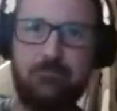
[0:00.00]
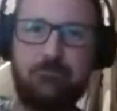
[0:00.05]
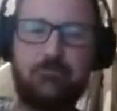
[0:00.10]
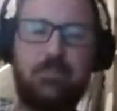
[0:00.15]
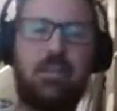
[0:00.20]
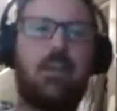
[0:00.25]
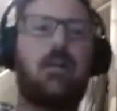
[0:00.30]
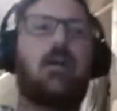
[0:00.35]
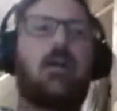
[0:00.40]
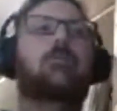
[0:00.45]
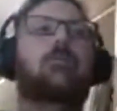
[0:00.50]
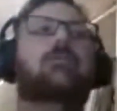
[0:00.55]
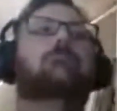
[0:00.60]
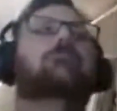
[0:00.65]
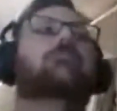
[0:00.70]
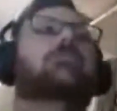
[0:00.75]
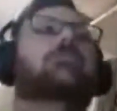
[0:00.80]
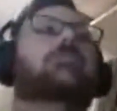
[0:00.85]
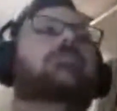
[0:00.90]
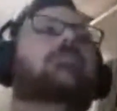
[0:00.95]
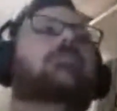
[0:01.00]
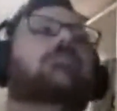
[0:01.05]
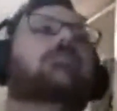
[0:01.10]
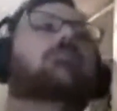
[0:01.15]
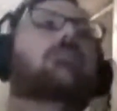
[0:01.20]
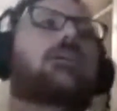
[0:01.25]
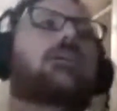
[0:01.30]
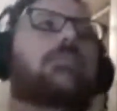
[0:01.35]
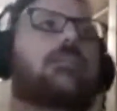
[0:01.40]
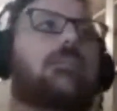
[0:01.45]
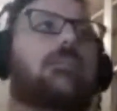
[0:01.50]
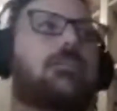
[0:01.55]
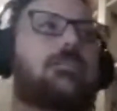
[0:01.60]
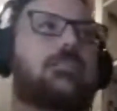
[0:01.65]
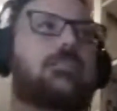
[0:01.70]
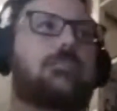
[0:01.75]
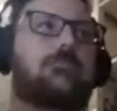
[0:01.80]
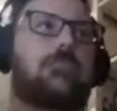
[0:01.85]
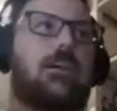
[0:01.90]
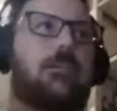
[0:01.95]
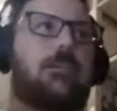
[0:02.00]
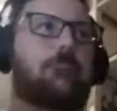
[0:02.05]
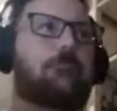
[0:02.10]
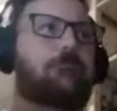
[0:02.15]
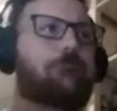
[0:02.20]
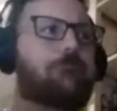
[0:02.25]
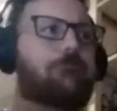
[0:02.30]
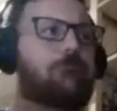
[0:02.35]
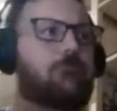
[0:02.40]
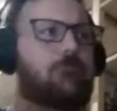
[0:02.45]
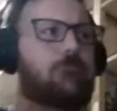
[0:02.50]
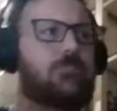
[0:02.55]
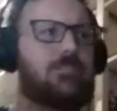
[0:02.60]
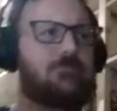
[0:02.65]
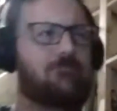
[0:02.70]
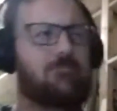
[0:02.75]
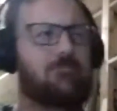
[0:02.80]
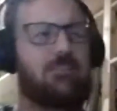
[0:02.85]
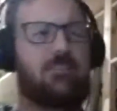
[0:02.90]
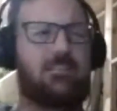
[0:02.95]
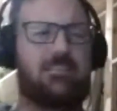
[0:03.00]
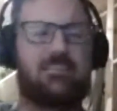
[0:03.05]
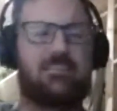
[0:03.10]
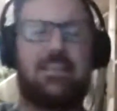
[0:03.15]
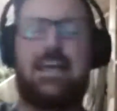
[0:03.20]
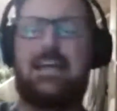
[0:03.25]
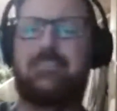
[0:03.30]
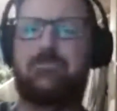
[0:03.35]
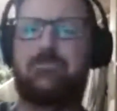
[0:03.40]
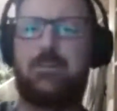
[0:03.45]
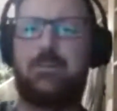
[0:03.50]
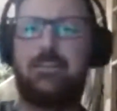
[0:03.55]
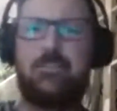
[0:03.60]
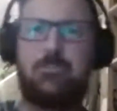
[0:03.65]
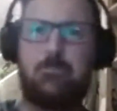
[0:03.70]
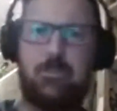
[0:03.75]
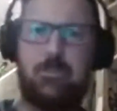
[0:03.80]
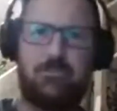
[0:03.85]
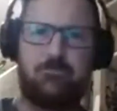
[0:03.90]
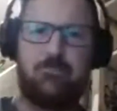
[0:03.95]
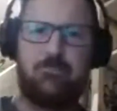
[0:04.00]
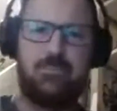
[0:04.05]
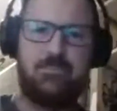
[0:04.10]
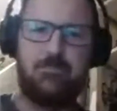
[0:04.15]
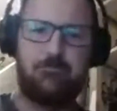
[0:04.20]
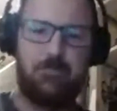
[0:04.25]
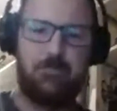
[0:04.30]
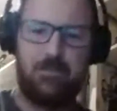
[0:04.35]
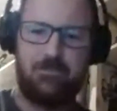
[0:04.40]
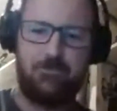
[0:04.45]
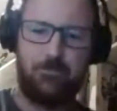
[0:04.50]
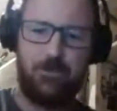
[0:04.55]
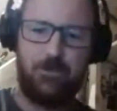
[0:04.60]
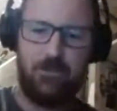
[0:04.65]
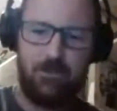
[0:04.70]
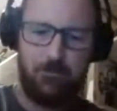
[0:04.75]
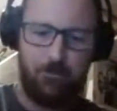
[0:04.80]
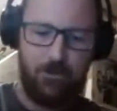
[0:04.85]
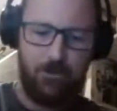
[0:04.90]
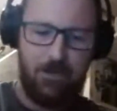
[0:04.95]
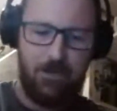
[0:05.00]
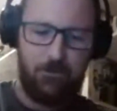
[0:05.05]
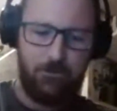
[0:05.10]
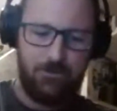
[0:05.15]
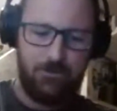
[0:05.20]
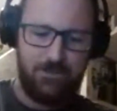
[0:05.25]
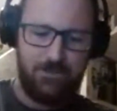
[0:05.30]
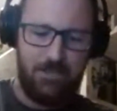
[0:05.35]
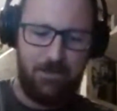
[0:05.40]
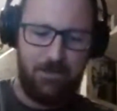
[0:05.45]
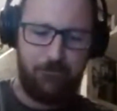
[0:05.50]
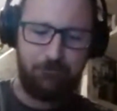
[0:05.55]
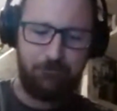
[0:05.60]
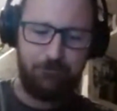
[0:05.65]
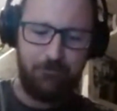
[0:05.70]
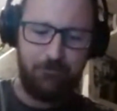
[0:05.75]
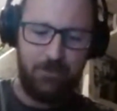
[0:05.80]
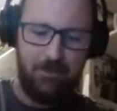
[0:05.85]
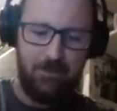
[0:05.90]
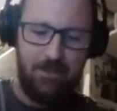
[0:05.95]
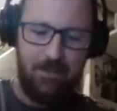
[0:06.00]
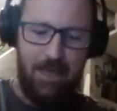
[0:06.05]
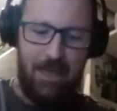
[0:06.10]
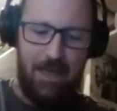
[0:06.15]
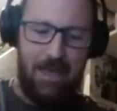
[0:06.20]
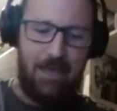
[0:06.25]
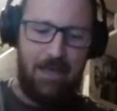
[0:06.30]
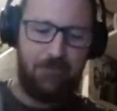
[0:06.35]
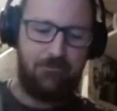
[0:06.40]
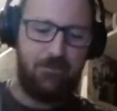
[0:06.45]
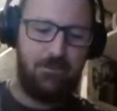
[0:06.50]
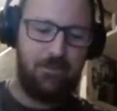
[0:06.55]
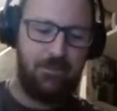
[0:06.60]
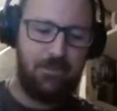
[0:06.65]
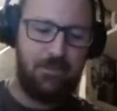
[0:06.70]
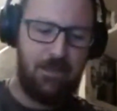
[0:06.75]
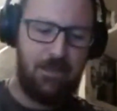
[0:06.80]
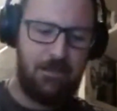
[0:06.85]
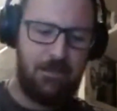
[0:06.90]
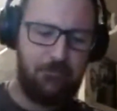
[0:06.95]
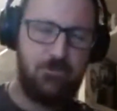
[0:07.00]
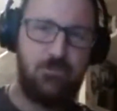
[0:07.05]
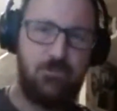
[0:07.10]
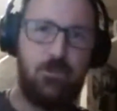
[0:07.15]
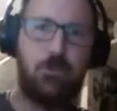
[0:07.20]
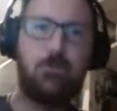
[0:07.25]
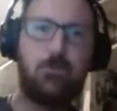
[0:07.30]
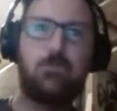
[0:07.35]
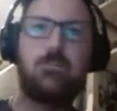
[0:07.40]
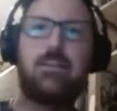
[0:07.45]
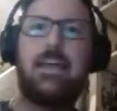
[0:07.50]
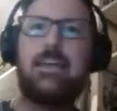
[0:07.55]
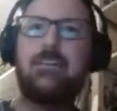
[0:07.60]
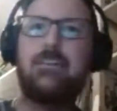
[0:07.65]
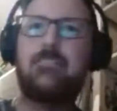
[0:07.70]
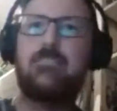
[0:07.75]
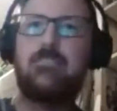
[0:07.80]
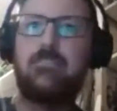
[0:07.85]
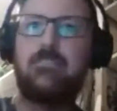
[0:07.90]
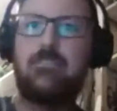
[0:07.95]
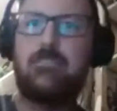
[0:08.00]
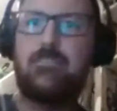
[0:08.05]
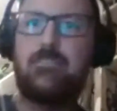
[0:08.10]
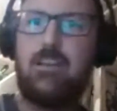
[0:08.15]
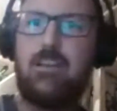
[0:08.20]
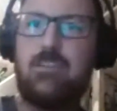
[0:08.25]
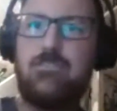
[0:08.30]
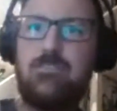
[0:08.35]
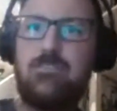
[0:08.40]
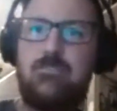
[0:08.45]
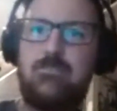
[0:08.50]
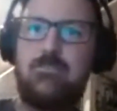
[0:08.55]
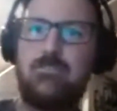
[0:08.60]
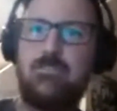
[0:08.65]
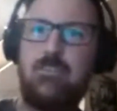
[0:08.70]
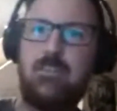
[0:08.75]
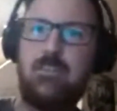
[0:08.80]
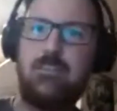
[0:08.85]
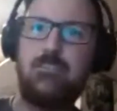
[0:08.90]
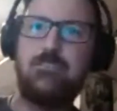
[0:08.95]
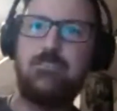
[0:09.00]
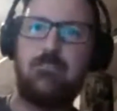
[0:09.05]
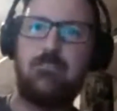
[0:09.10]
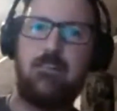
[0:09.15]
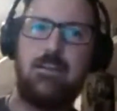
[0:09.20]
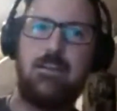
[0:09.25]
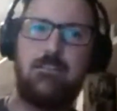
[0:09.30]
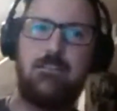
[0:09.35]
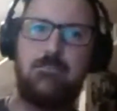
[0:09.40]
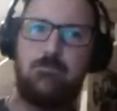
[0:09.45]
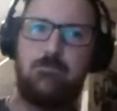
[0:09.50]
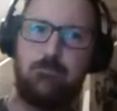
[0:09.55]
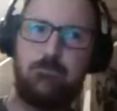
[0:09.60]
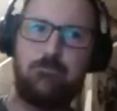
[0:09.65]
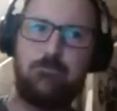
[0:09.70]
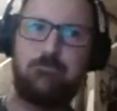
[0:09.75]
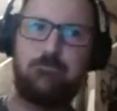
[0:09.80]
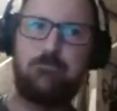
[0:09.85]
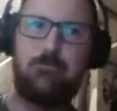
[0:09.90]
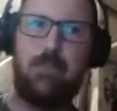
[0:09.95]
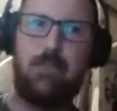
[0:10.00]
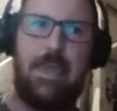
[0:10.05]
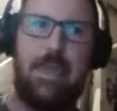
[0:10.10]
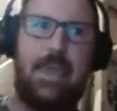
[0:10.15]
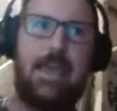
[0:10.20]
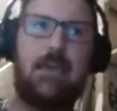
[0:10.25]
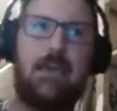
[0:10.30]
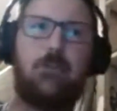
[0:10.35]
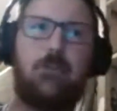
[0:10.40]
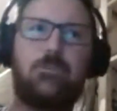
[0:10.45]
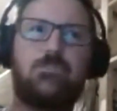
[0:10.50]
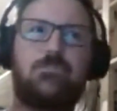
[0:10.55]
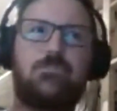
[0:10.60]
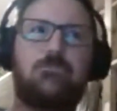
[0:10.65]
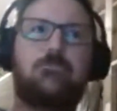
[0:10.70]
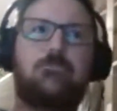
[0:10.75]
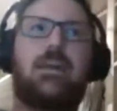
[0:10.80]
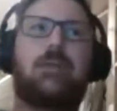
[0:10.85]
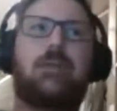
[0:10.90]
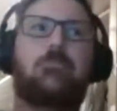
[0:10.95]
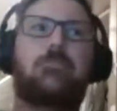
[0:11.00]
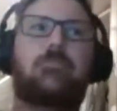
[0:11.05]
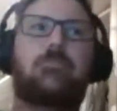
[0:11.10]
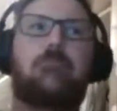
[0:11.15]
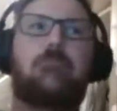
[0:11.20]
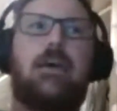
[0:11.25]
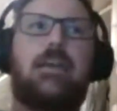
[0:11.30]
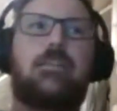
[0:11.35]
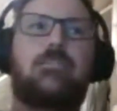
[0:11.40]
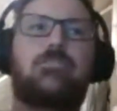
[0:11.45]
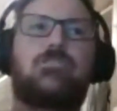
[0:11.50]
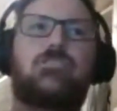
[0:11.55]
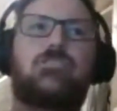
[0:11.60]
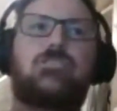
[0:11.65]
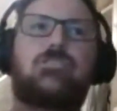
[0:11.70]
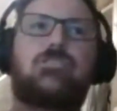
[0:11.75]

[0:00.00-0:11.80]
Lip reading: Yeah, I mean, the one that I did, I think last week, the most recent piece of work I put out was after the Togglegate discussions and things around how we should be able to manage